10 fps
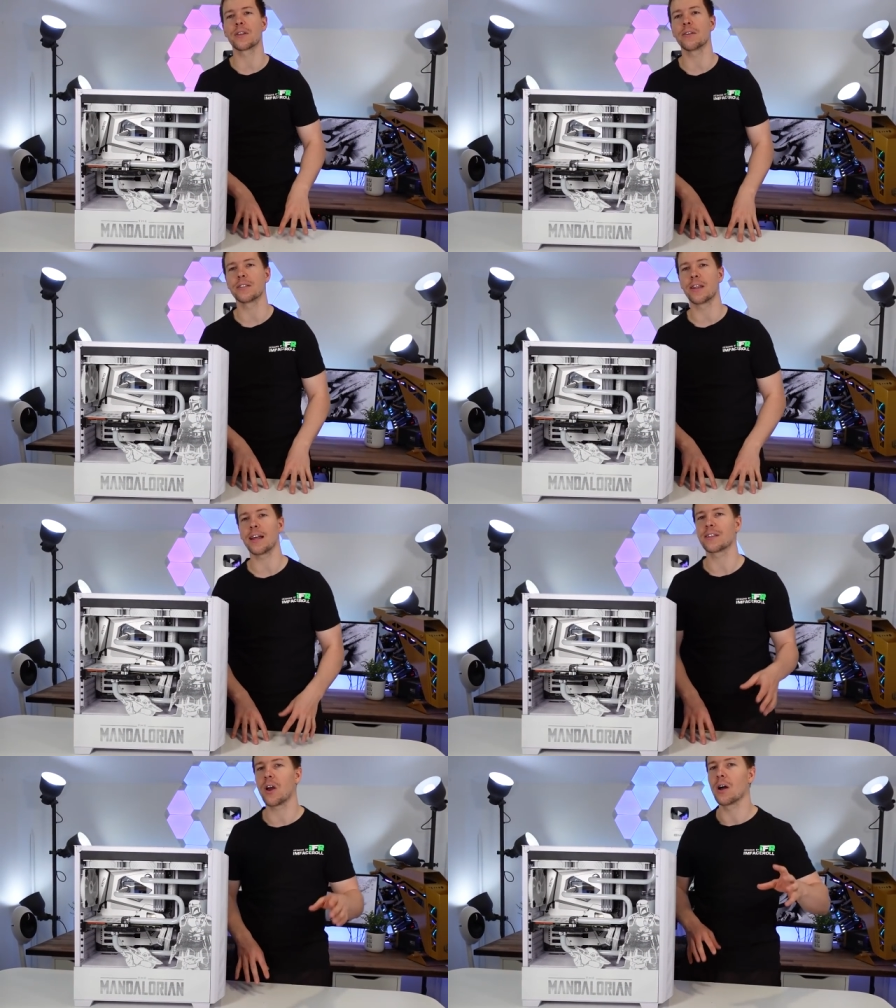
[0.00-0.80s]
So
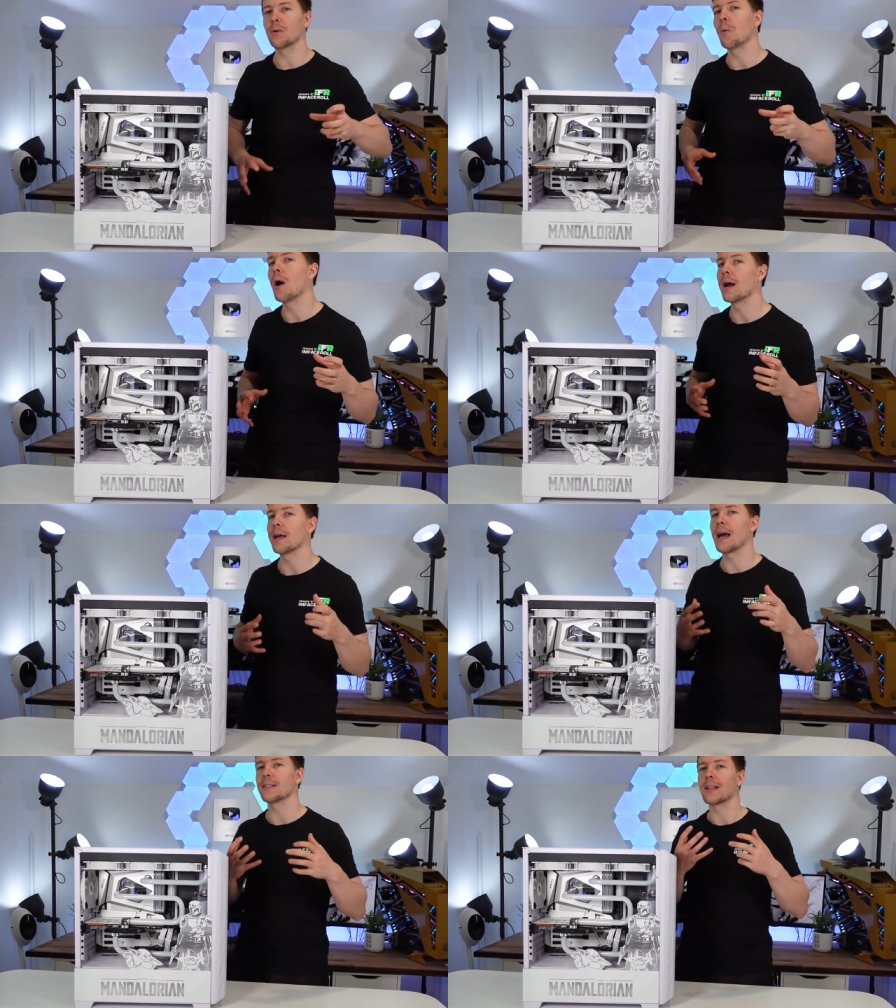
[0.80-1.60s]
that's kind of why
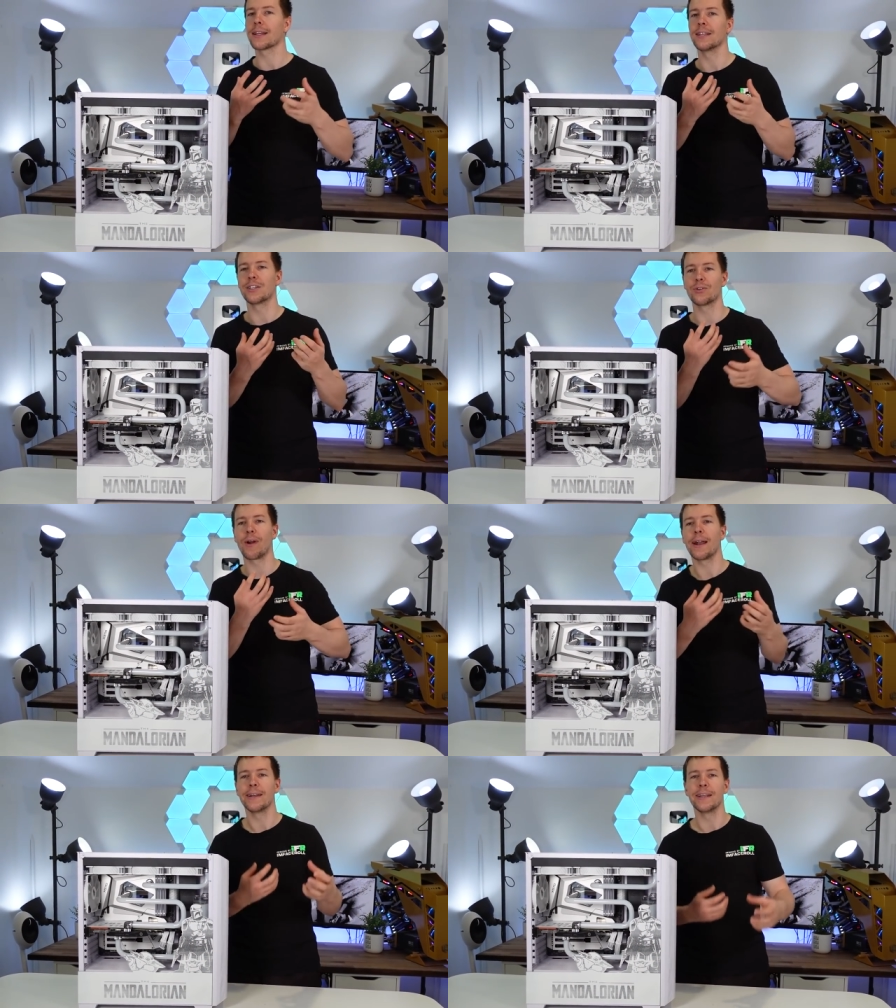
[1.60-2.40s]
it has like this
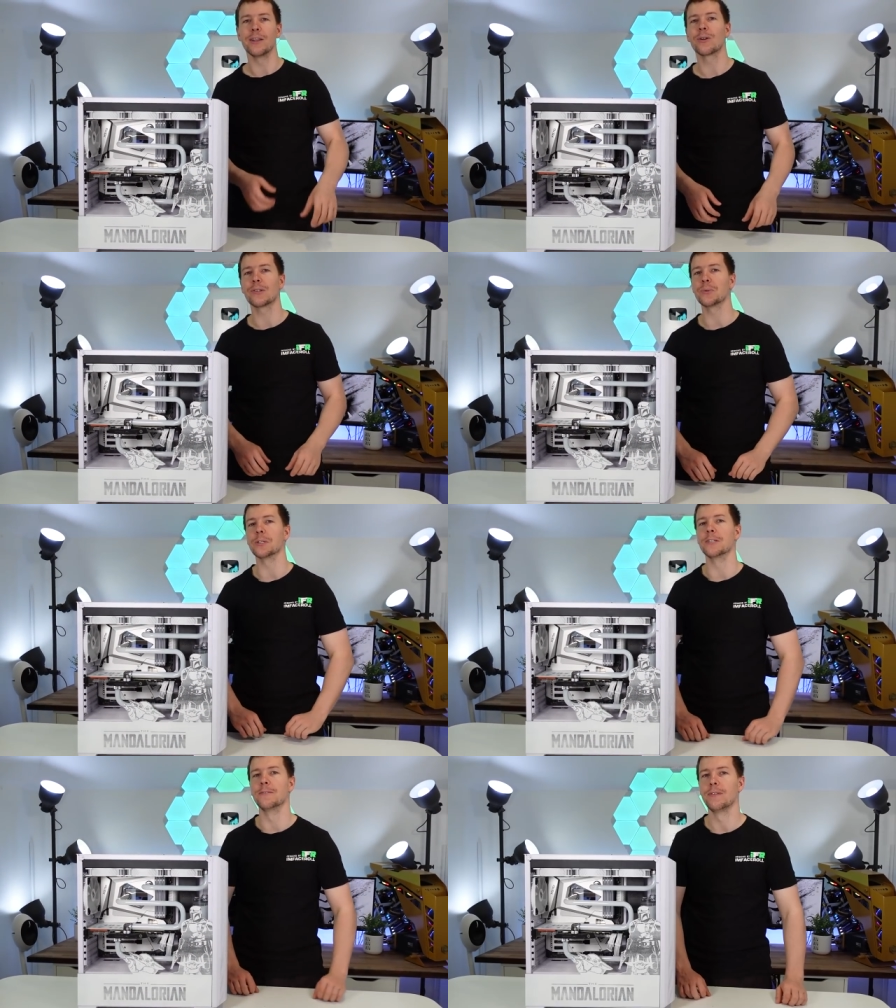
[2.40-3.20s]
grainy look to
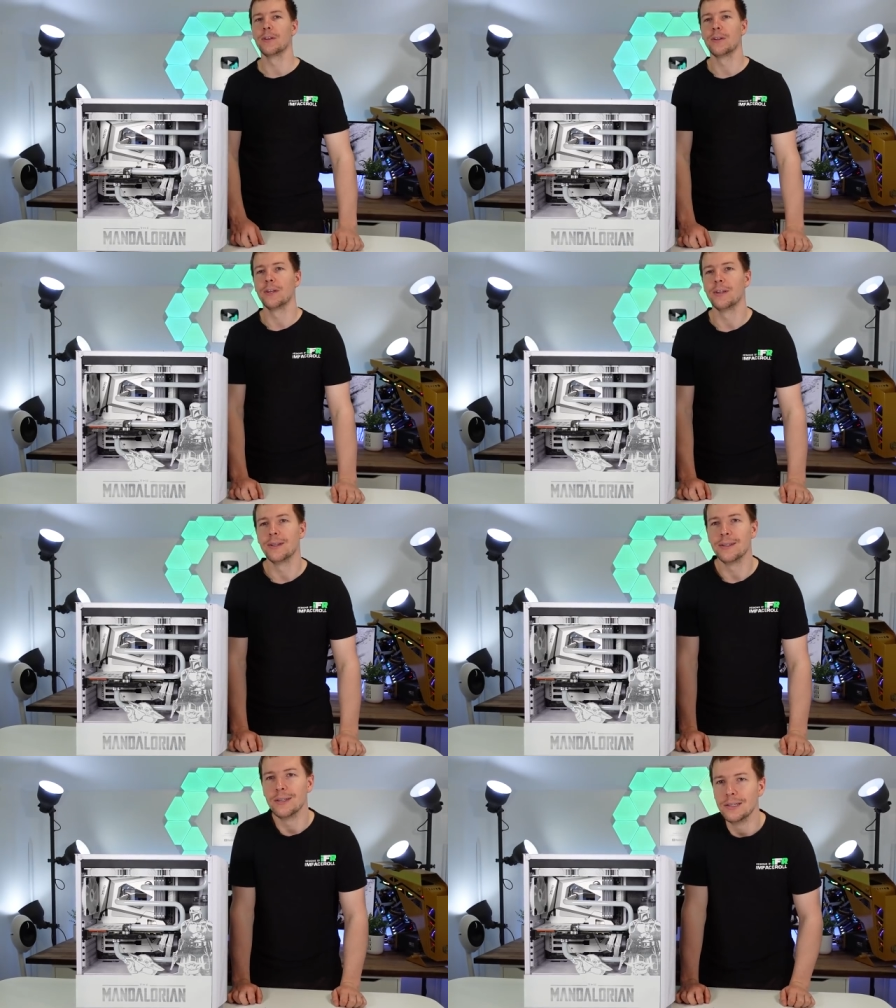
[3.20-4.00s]
it. It's a
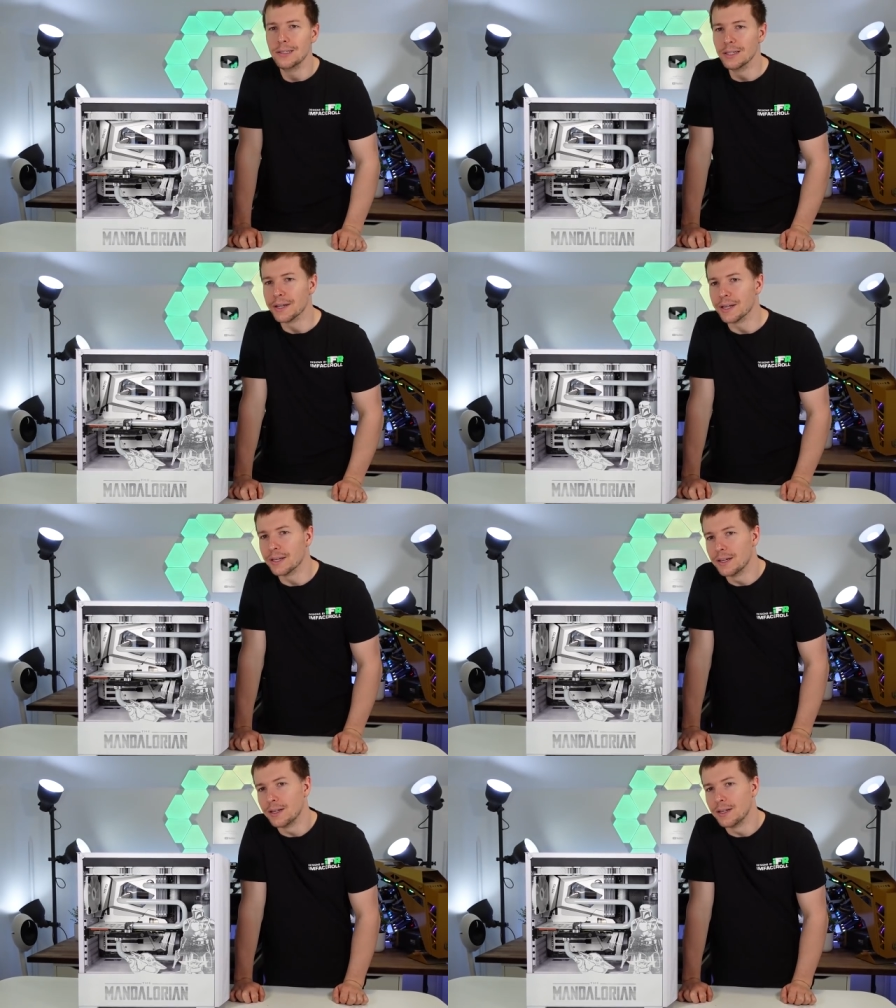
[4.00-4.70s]
really good idea. Yeah.